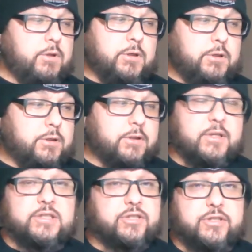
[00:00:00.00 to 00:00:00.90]

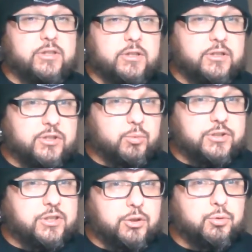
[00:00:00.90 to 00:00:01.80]
this
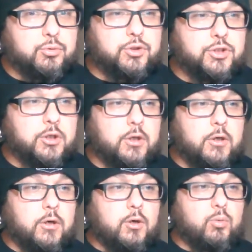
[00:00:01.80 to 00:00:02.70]
was a huge
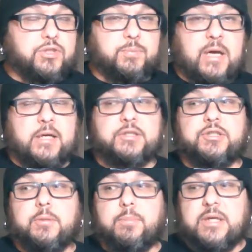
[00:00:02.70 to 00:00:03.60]

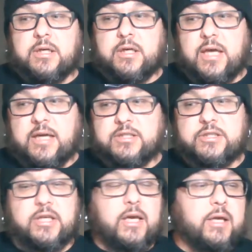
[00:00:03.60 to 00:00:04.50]
response, being a
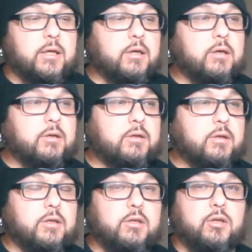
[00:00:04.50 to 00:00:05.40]
guest and,
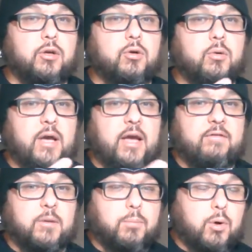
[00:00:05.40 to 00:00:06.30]
you know,
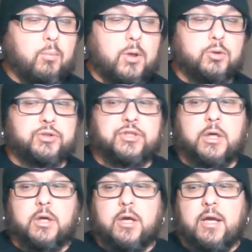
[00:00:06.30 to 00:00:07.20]
having promos
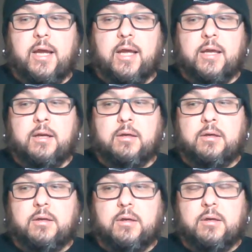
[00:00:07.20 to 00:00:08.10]

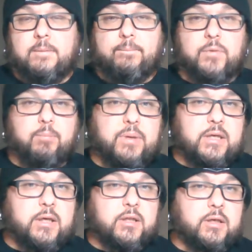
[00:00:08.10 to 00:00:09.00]
and
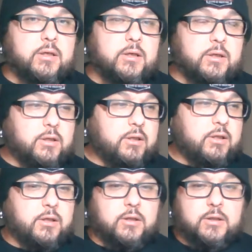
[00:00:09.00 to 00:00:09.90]
being in
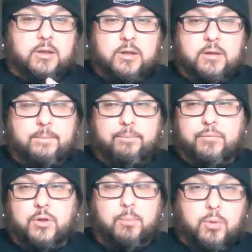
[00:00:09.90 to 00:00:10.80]
the
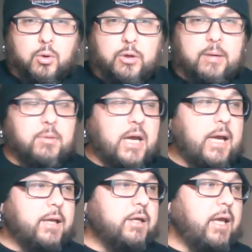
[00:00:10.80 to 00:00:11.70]
program
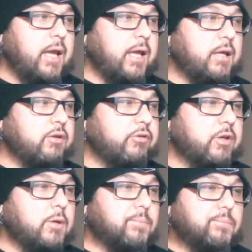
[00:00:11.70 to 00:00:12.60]
guide and
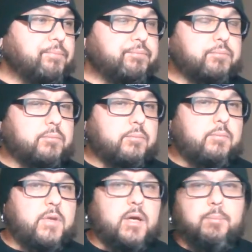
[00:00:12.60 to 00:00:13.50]

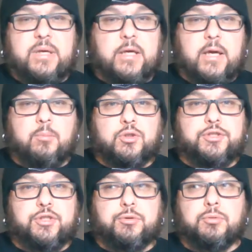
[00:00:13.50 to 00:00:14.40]
being able
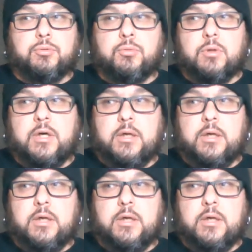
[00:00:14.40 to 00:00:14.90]
to